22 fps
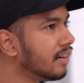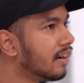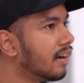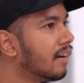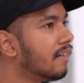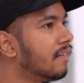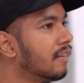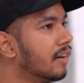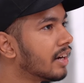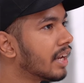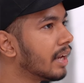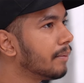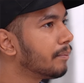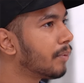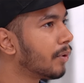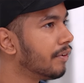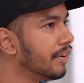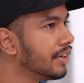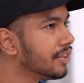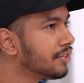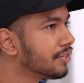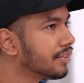a working
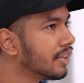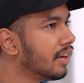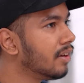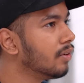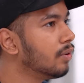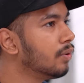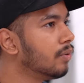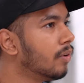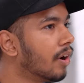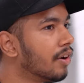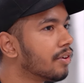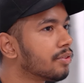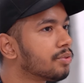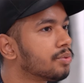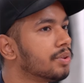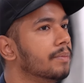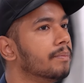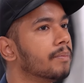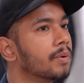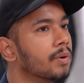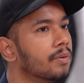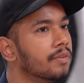professional who wants to
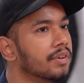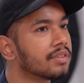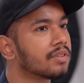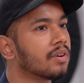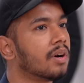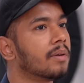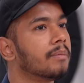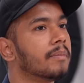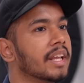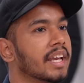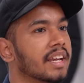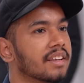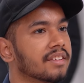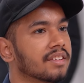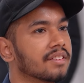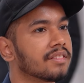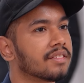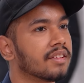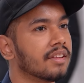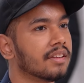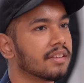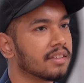improve his
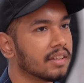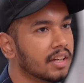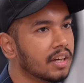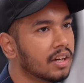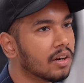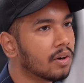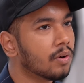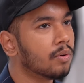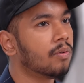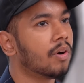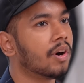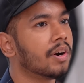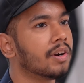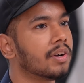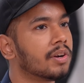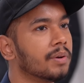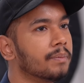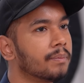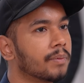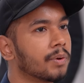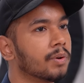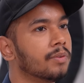communication skills, who want
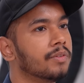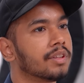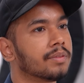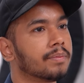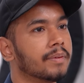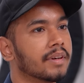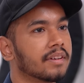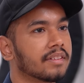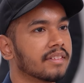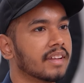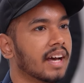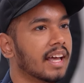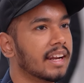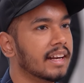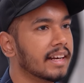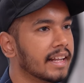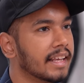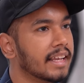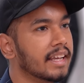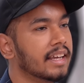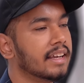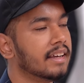to improve his
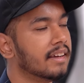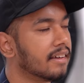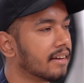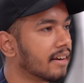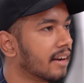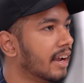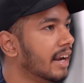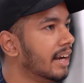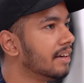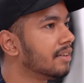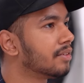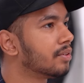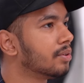personality, right?